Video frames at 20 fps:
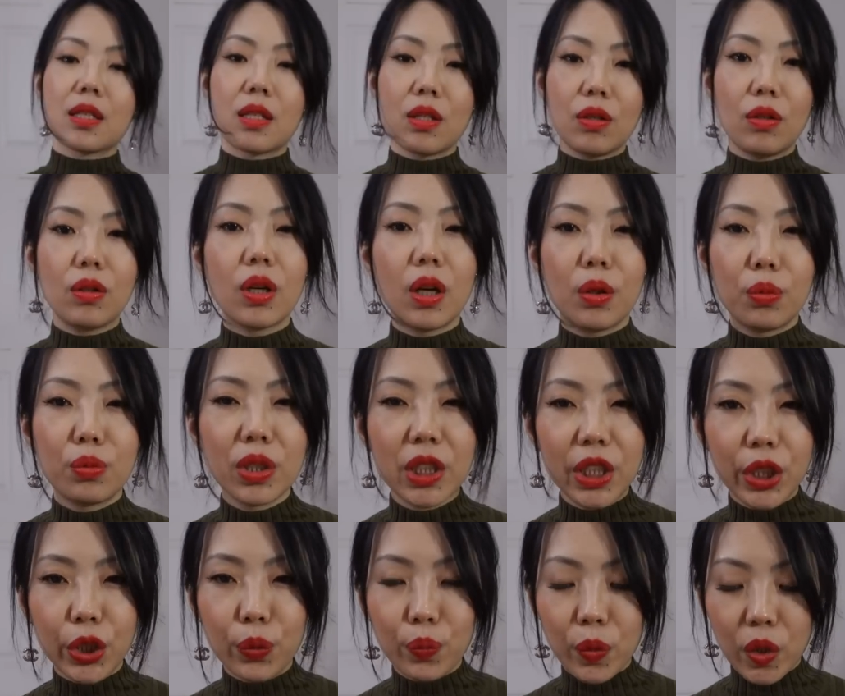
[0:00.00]
still a
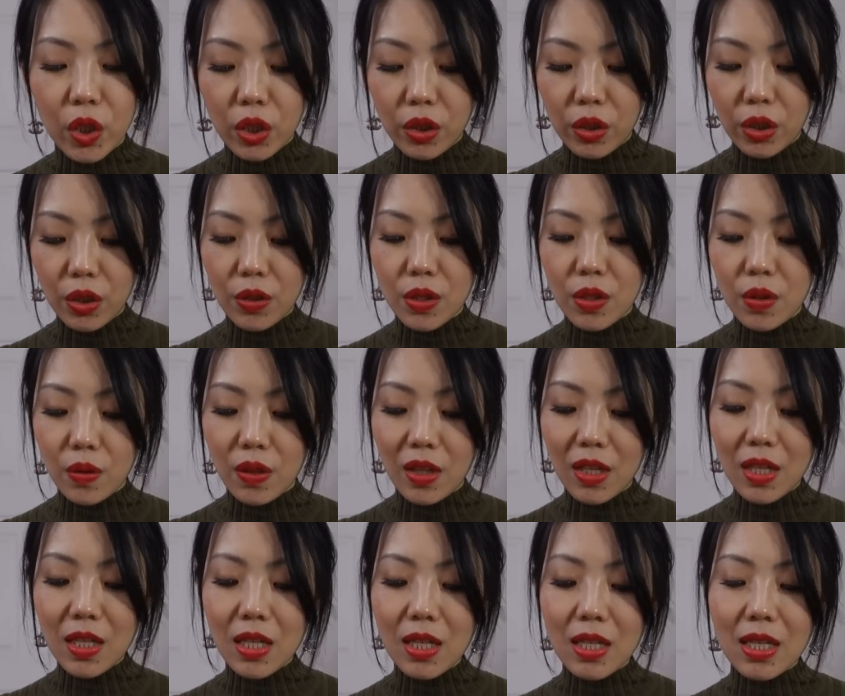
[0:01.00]
really good material. So
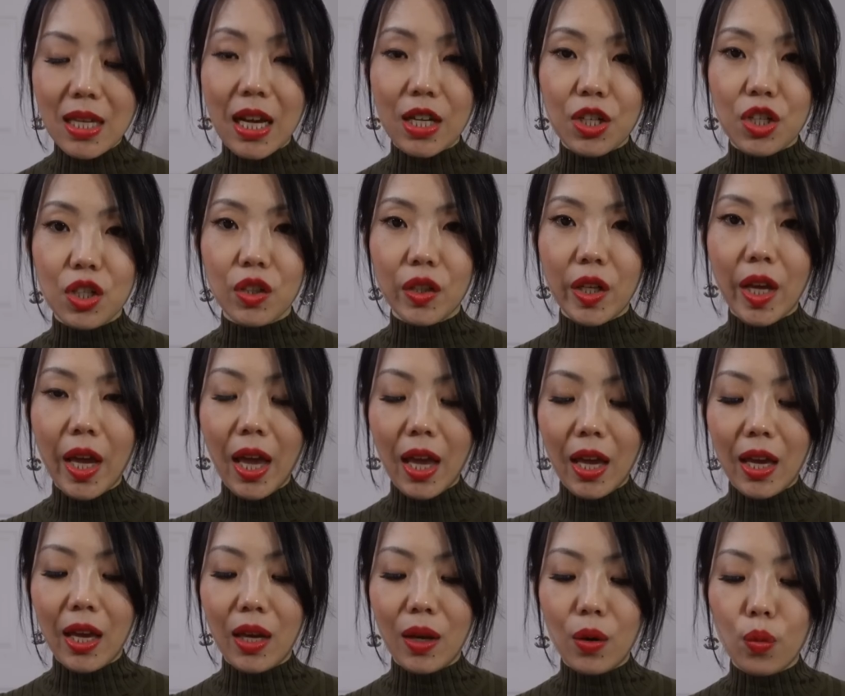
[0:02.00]
this is actually
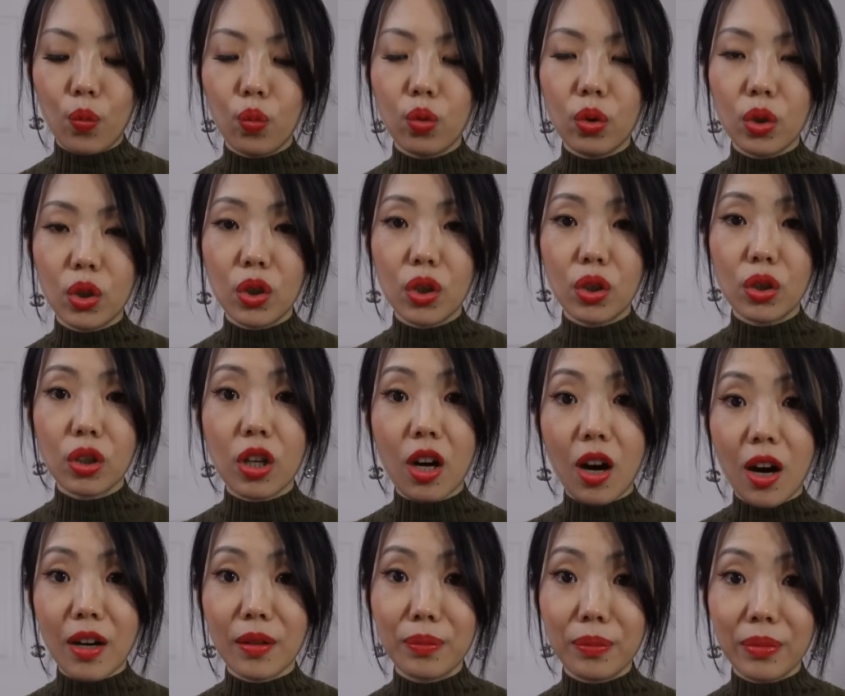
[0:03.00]
a wool
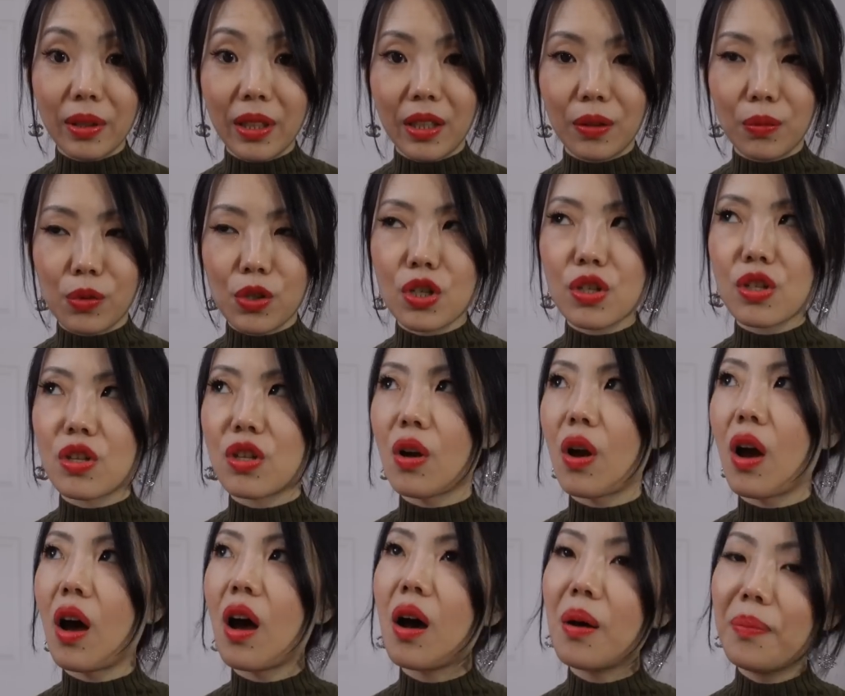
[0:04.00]
cotton blend, which is
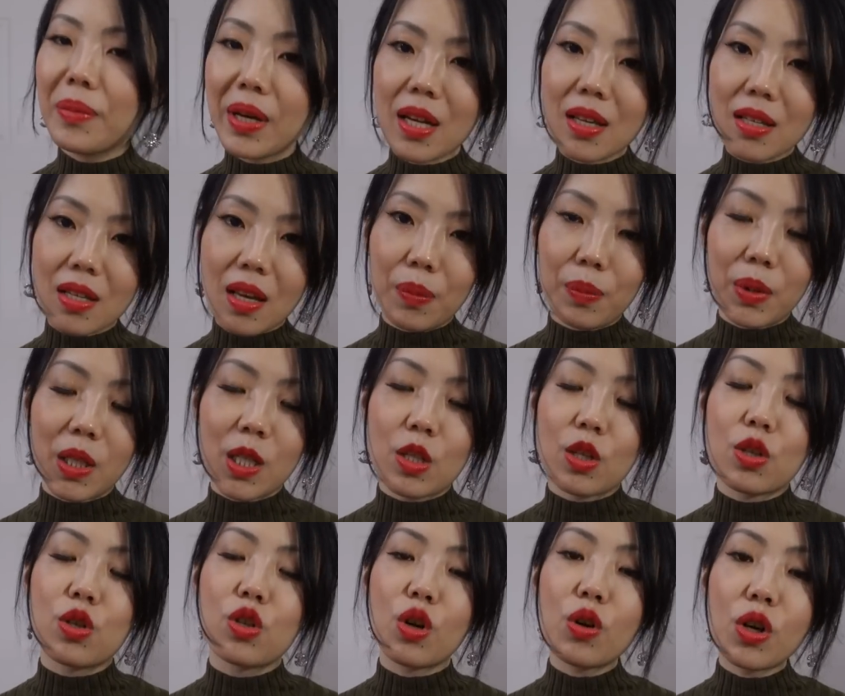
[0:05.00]
amazing because
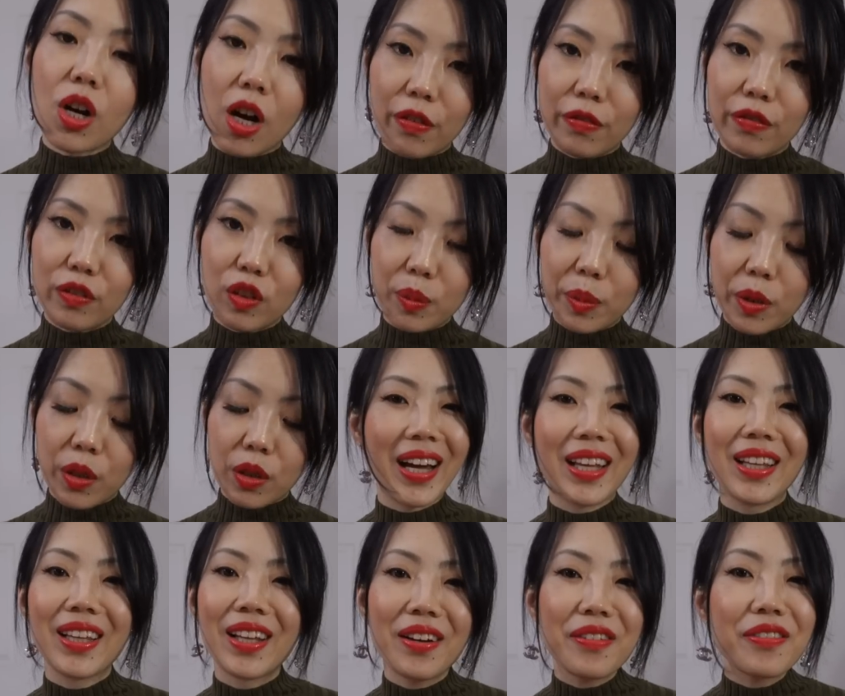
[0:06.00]
it's so comfortable. I
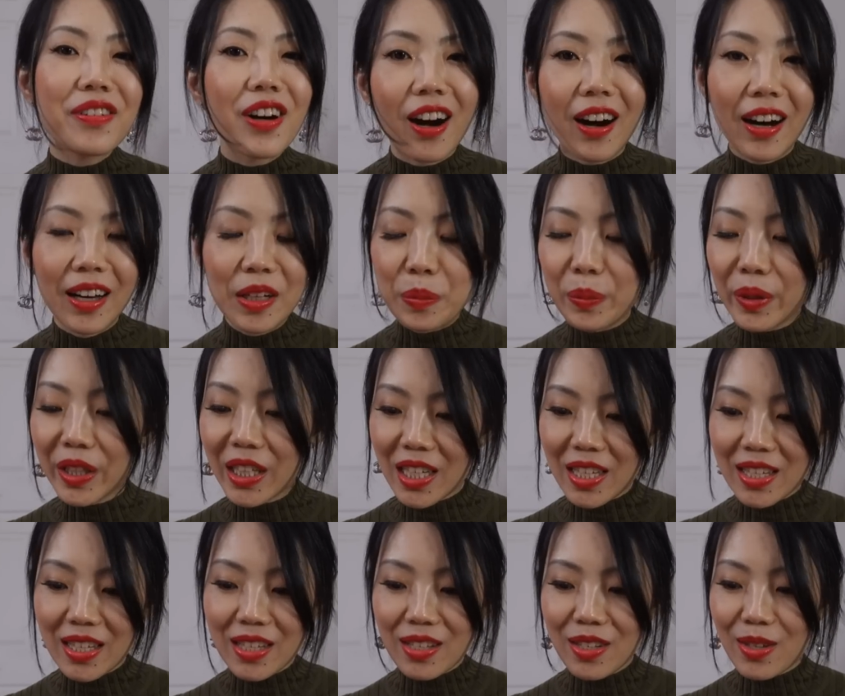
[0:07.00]
love cotton
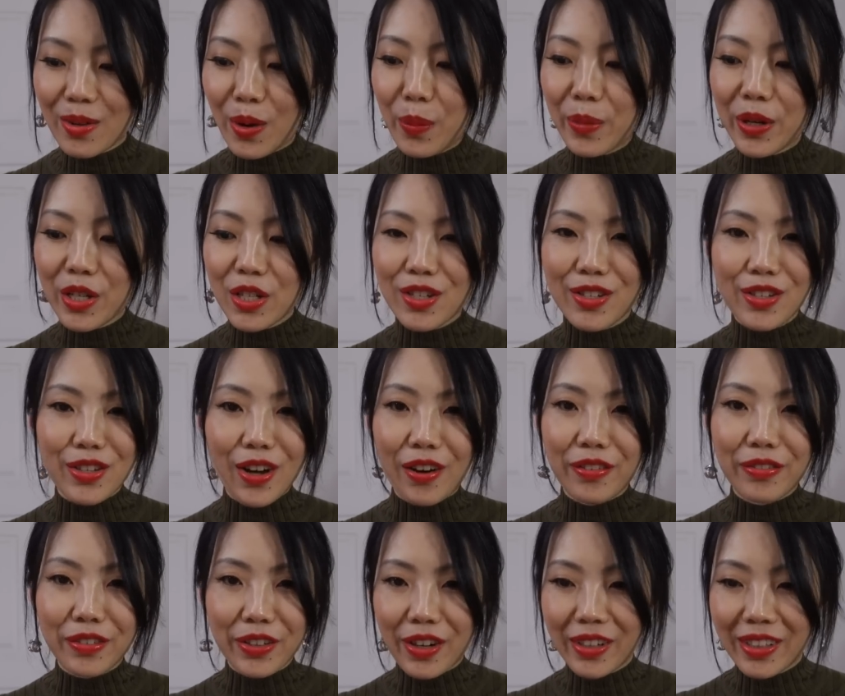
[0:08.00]
because it's so much
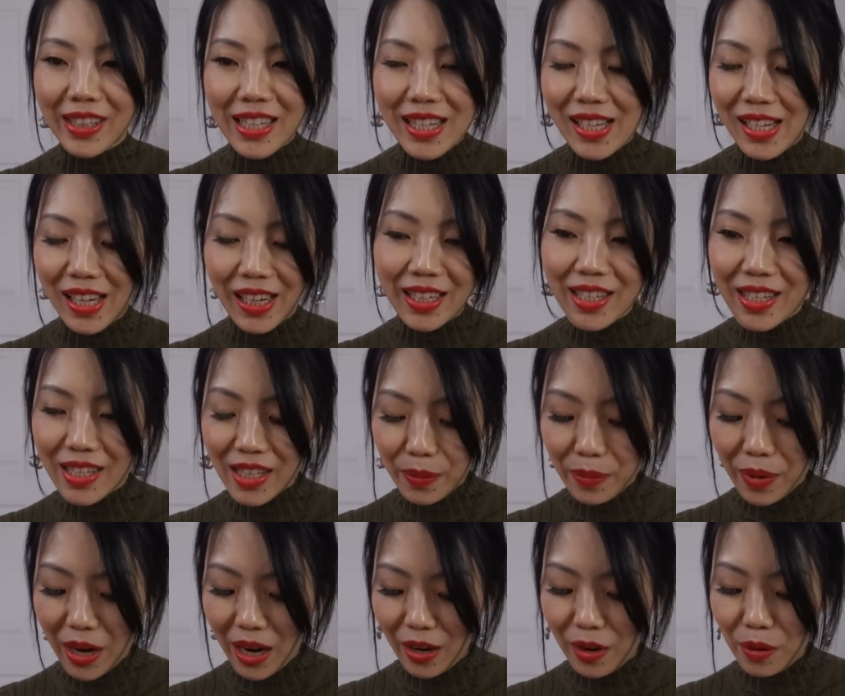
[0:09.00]
softer on the skin
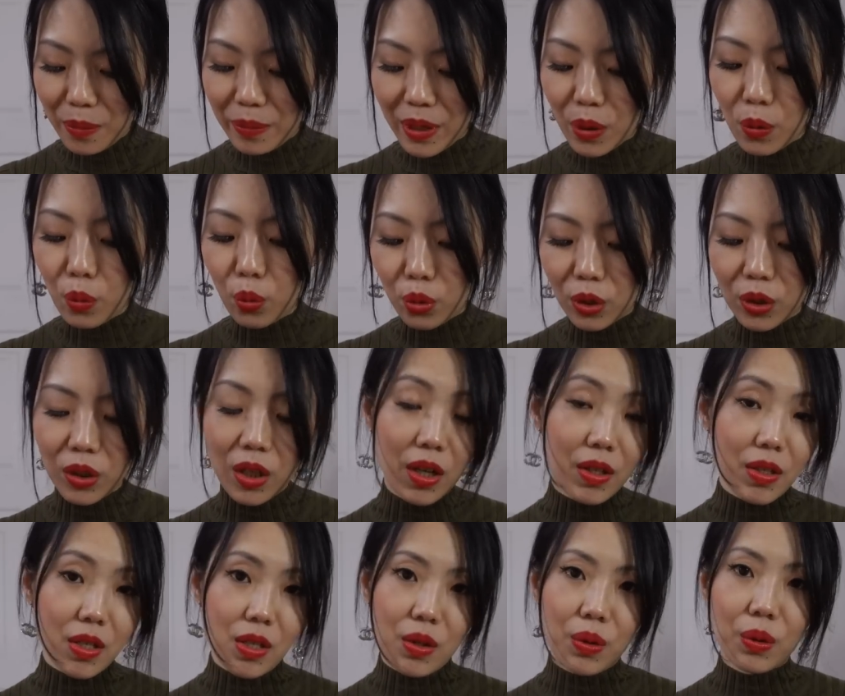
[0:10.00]
somehow, but wool
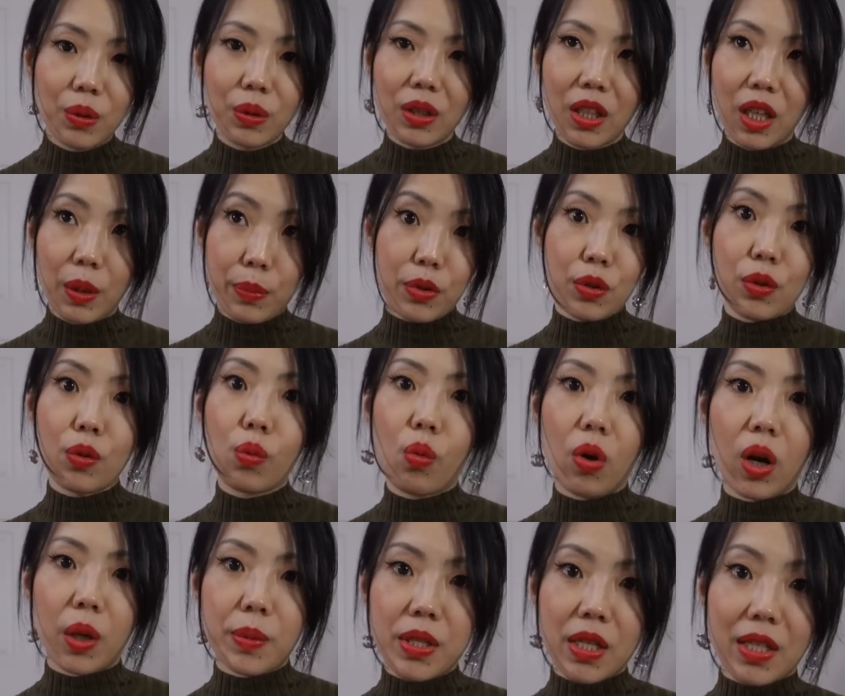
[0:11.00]
also keeps you
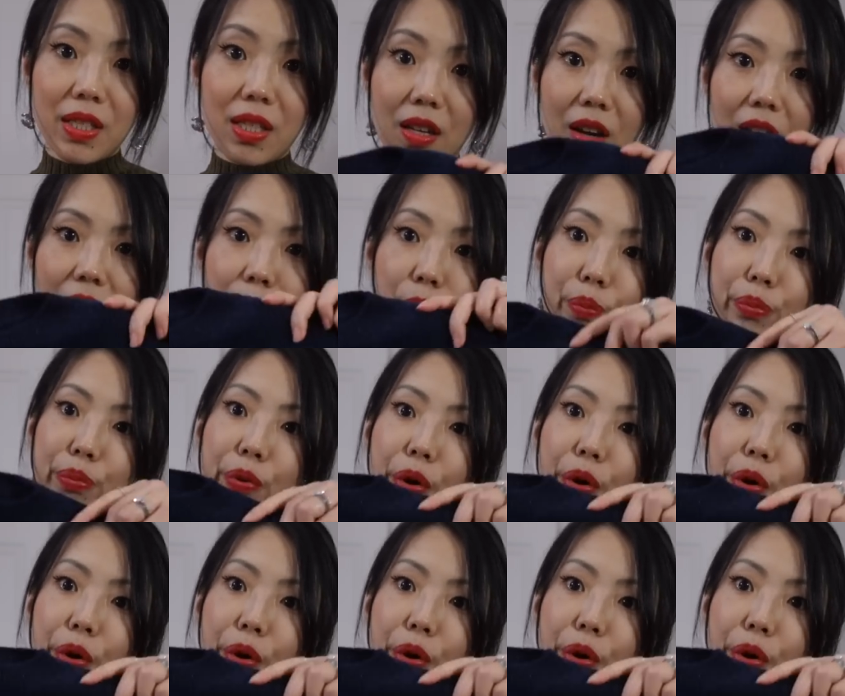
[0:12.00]
warm. So it's got